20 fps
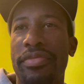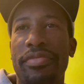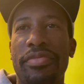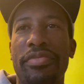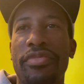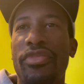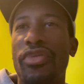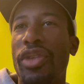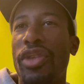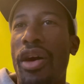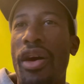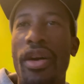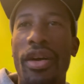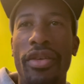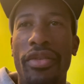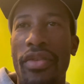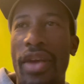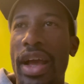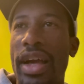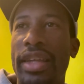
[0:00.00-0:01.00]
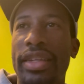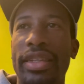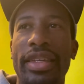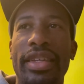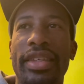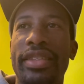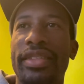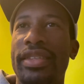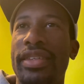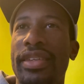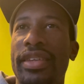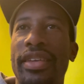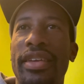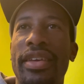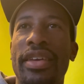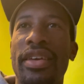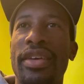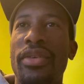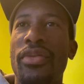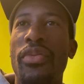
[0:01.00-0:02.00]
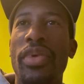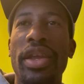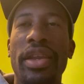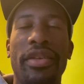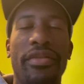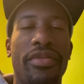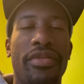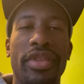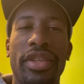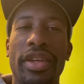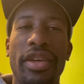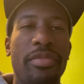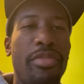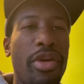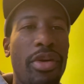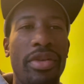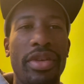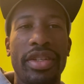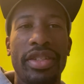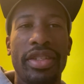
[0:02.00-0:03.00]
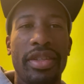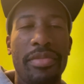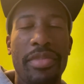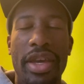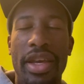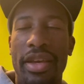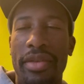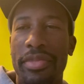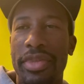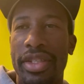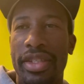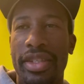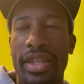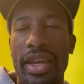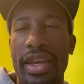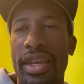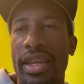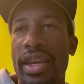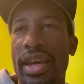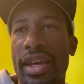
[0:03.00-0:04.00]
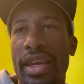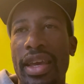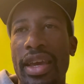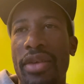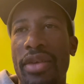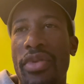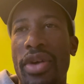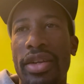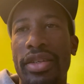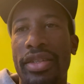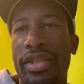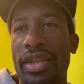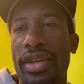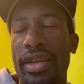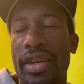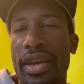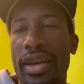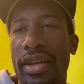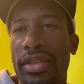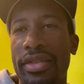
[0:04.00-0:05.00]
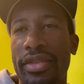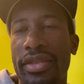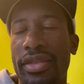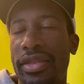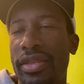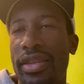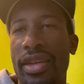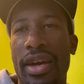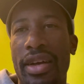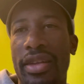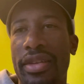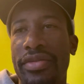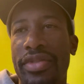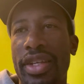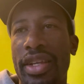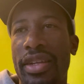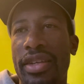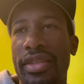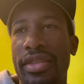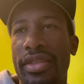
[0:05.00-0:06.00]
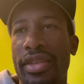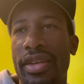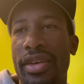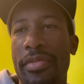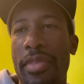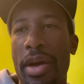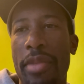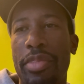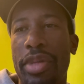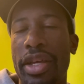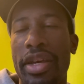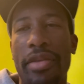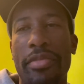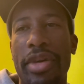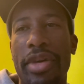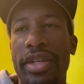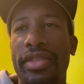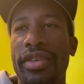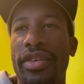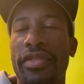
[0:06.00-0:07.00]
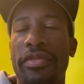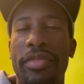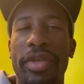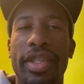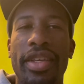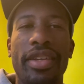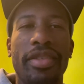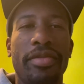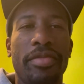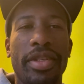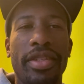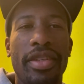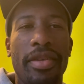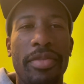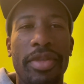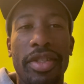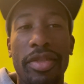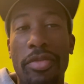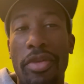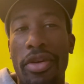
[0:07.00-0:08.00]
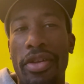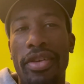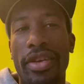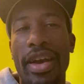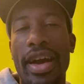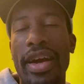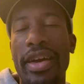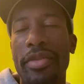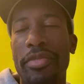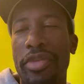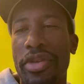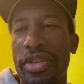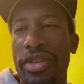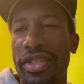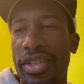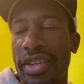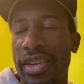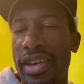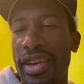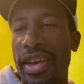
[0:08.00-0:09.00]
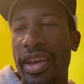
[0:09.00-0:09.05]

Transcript: long rallies and waiting for the opponent to make a mistake, and I can't watch that style of tennis. I play it myself, but that's because I'm a smaller guy in person.